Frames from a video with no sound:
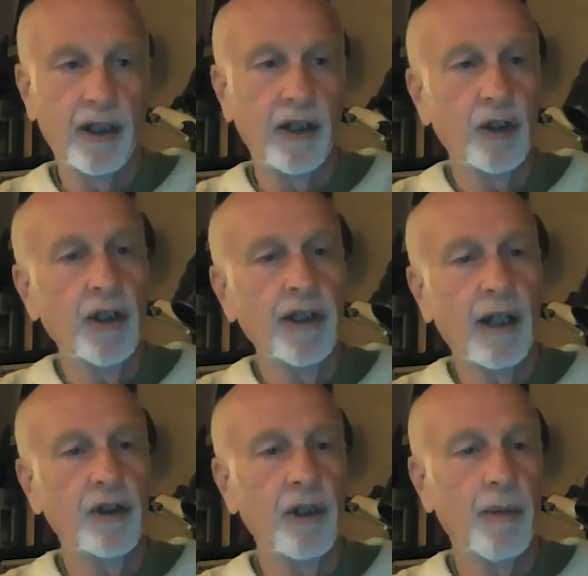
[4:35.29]
And it turned
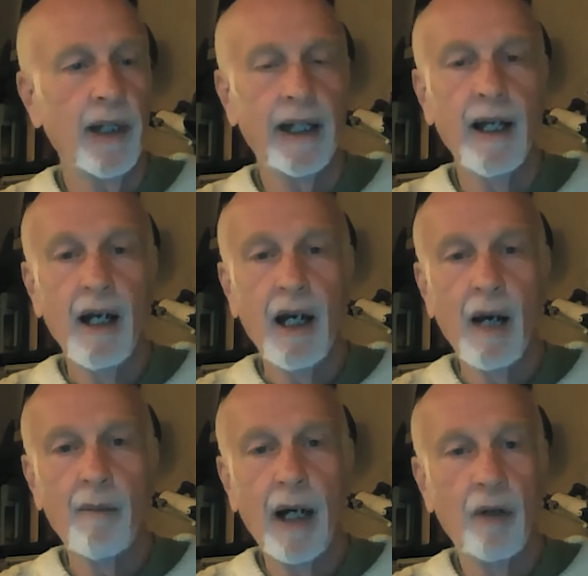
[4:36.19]
out to be
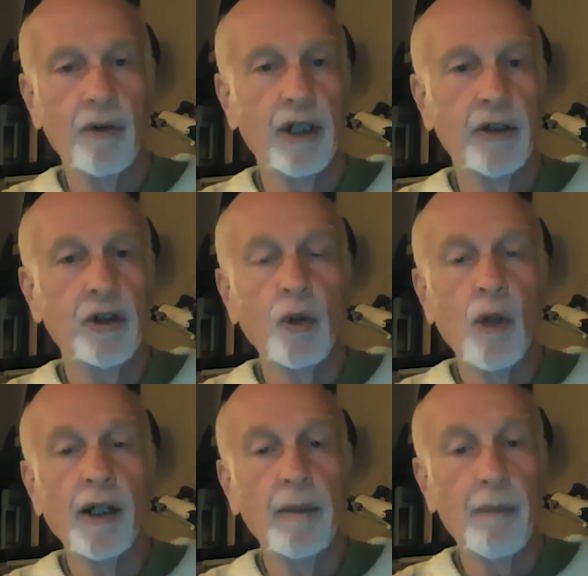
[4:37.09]
about uh,
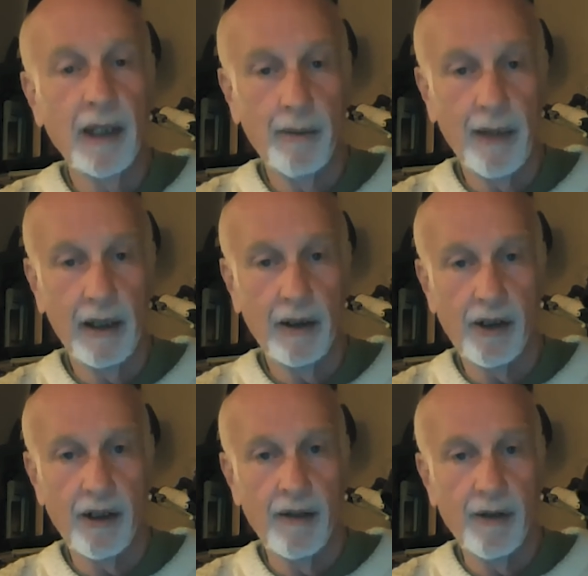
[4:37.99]
200
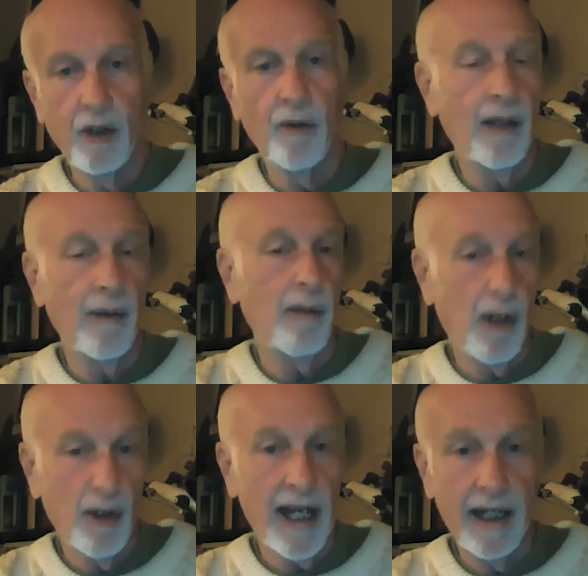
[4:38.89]
millimeters, so that,
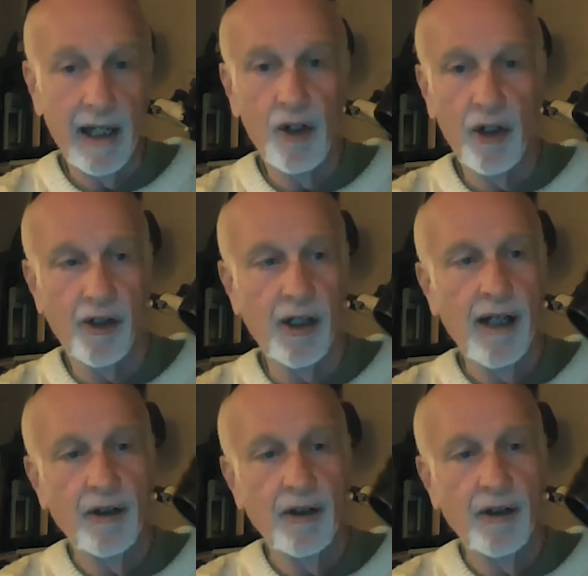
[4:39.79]
about eight inches.